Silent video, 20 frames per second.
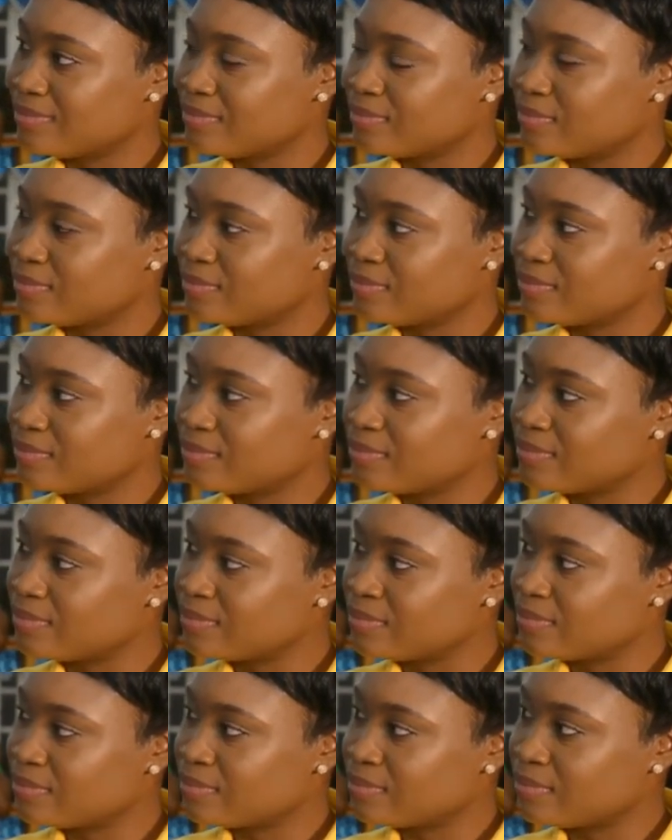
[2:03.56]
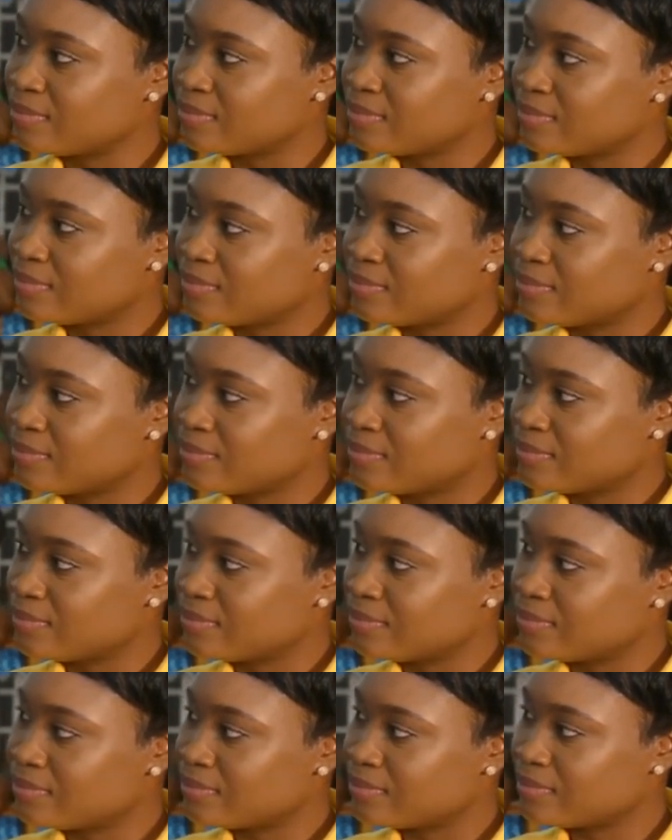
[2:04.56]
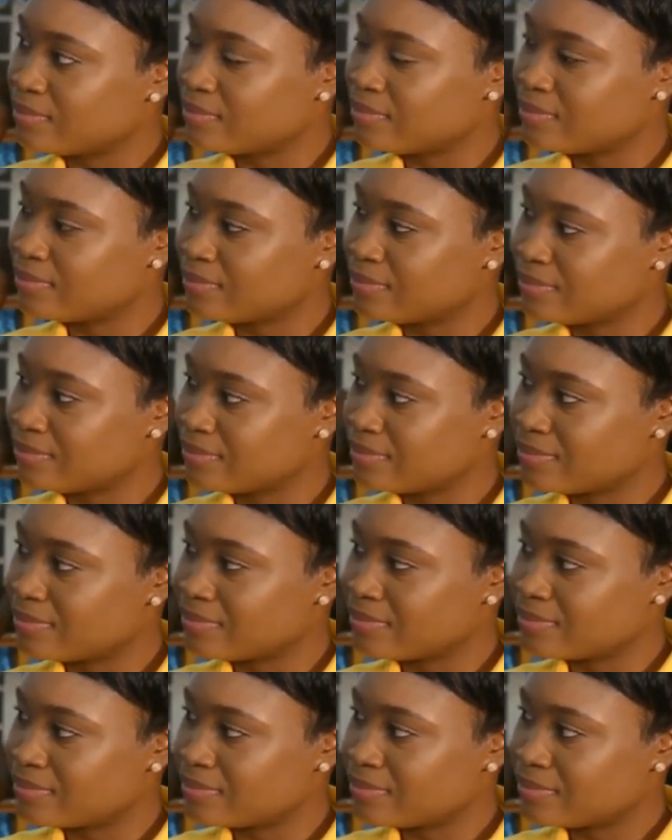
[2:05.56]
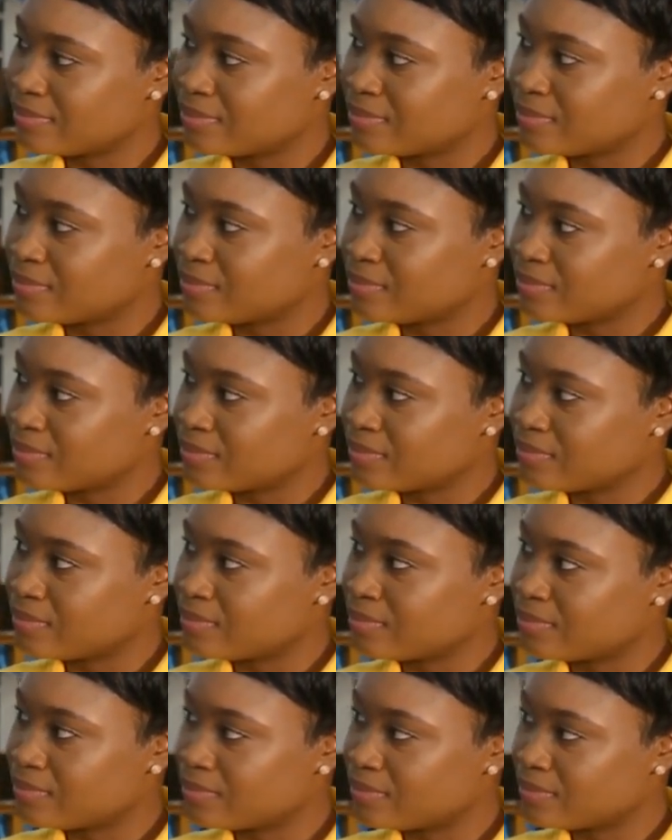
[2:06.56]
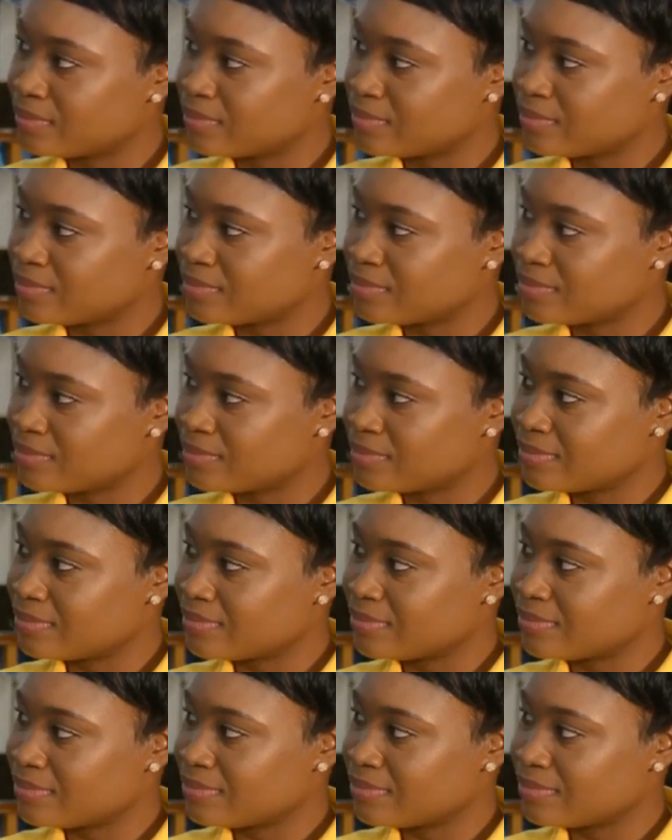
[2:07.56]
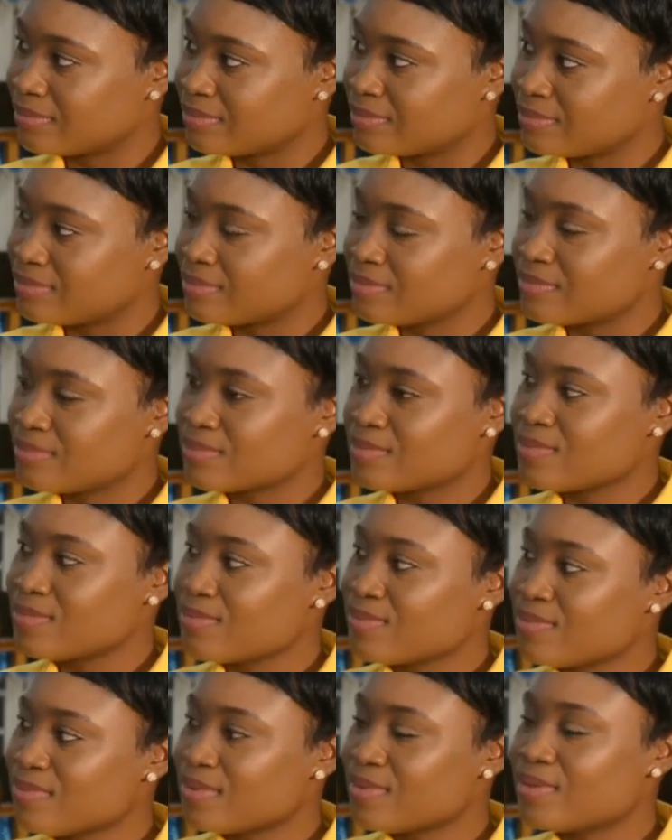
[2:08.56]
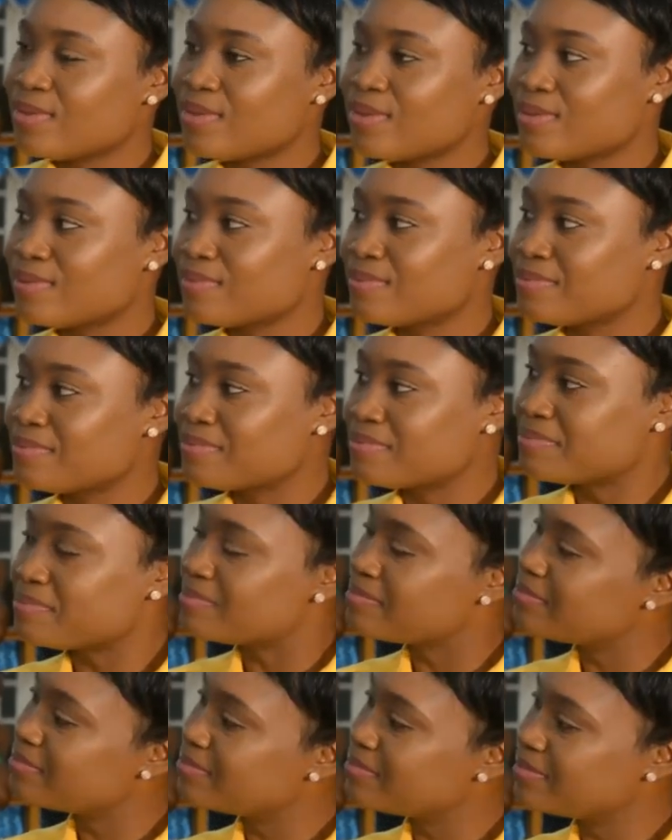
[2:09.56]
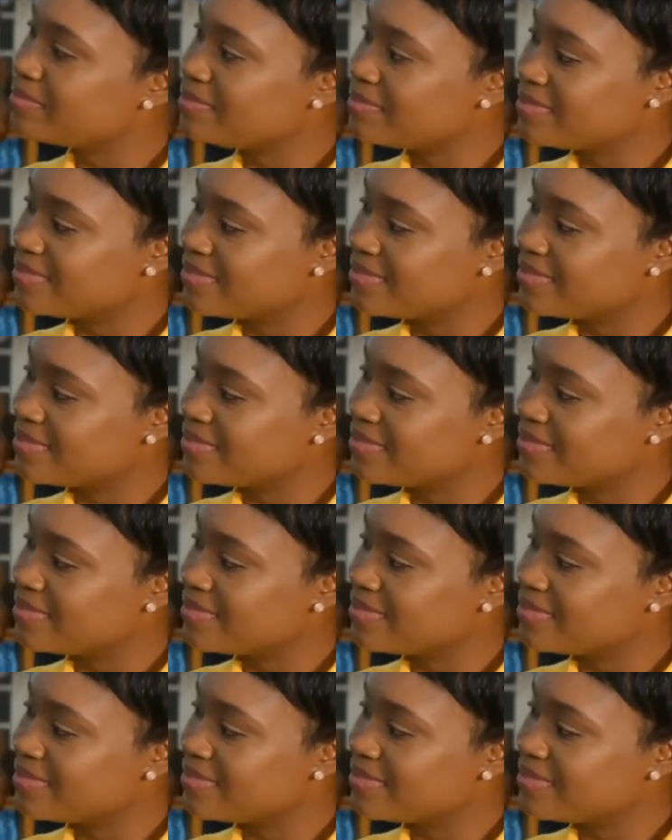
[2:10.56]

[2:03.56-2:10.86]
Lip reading: [no speech]